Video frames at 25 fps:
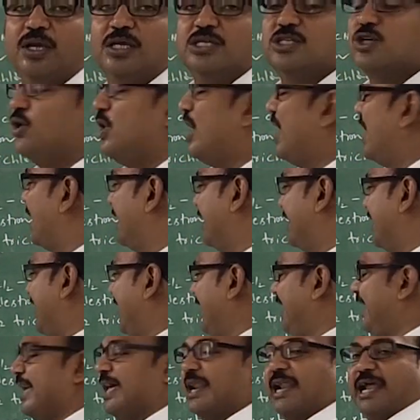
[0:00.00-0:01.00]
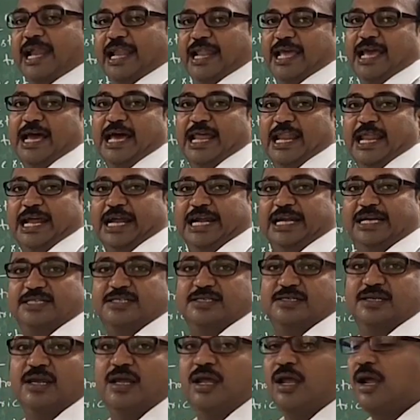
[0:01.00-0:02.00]
So alkyl aryl halides
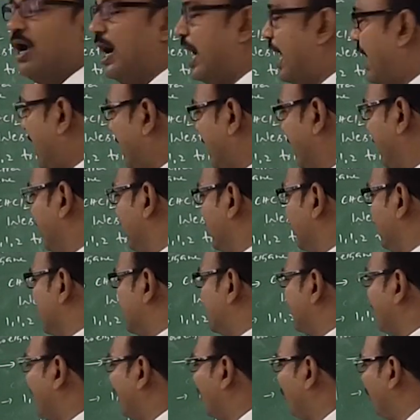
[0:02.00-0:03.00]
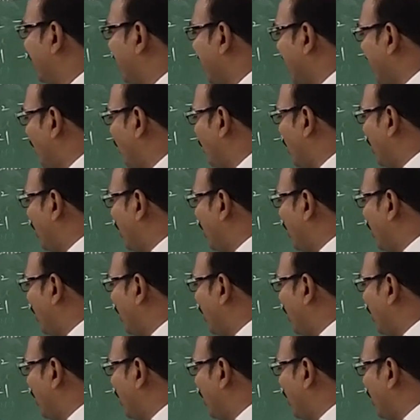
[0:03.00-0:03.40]
and this one we, can,